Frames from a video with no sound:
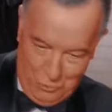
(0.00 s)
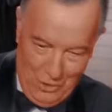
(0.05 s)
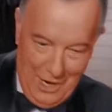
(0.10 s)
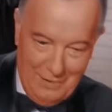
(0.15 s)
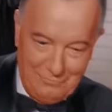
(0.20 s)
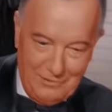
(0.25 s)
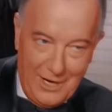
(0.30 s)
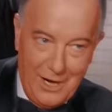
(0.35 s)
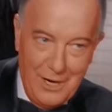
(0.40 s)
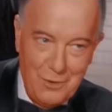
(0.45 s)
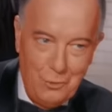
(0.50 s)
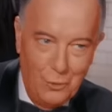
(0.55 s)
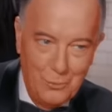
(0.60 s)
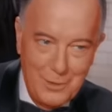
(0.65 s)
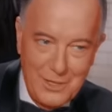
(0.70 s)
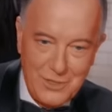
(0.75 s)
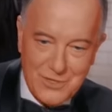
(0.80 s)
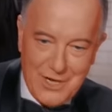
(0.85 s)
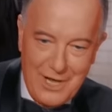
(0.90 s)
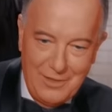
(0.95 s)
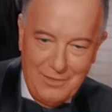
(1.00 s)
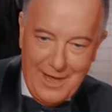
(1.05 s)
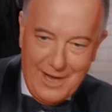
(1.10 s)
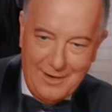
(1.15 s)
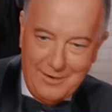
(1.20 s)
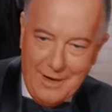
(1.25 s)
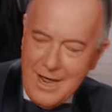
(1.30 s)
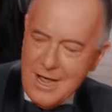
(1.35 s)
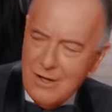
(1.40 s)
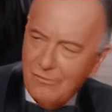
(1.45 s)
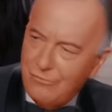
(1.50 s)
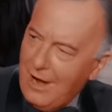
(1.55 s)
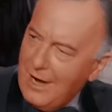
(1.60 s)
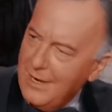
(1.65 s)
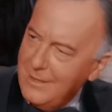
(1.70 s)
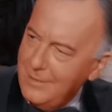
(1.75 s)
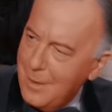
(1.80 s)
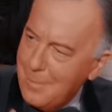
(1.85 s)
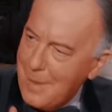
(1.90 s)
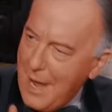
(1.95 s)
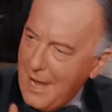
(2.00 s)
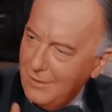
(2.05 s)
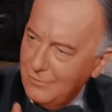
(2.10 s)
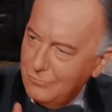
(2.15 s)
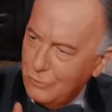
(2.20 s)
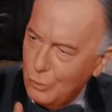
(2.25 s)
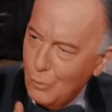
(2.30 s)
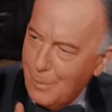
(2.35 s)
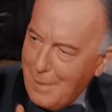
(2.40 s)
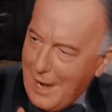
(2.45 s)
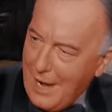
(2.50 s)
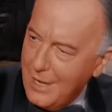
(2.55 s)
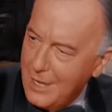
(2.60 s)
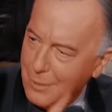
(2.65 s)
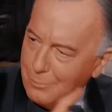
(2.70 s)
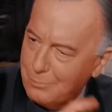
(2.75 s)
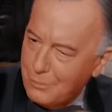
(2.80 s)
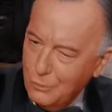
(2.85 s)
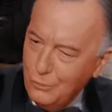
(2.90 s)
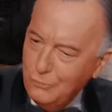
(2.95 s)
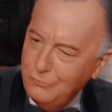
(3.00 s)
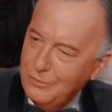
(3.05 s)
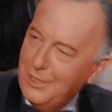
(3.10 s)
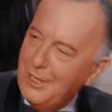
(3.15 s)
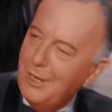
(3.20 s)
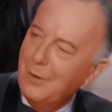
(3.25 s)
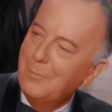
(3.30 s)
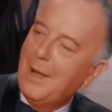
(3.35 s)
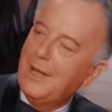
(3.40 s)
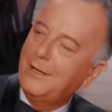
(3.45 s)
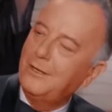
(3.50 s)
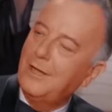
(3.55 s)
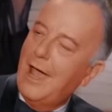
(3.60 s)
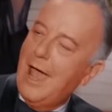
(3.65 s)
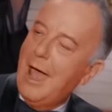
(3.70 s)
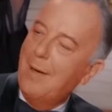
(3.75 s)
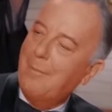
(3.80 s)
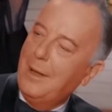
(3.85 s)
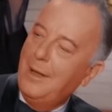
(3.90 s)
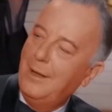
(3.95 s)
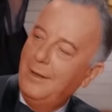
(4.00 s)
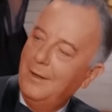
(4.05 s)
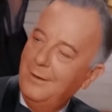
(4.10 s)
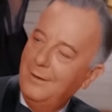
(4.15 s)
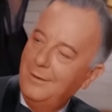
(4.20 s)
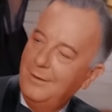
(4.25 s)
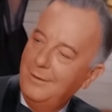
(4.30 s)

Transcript: Haven't I always said that? Find the man of whom I approve and he'll make you happy.